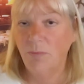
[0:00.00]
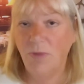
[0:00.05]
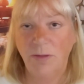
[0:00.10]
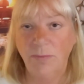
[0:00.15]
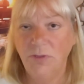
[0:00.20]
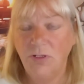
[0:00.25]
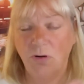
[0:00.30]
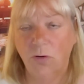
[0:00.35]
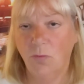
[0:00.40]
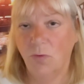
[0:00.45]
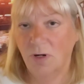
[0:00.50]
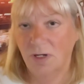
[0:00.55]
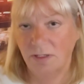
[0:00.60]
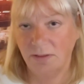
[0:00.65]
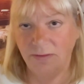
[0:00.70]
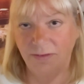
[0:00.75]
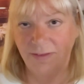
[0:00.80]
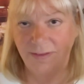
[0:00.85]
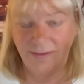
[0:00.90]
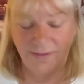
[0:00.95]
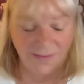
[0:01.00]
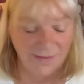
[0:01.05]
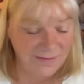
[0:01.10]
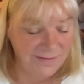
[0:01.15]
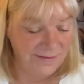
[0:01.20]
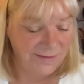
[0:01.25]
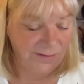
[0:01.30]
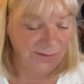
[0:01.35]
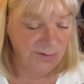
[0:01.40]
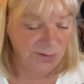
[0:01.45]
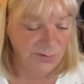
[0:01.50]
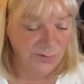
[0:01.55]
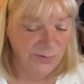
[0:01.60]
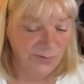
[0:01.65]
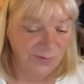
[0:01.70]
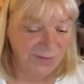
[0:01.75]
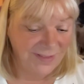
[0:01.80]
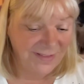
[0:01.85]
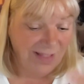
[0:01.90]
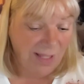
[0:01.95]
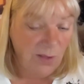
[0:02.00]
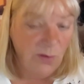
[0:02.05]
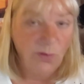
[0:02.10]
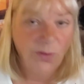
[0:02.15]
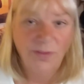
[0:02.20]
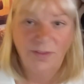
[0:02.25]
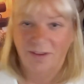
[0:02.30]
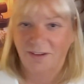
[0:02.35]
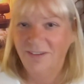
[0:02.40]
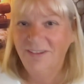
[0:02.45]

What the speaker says: Maybe you don't want to sell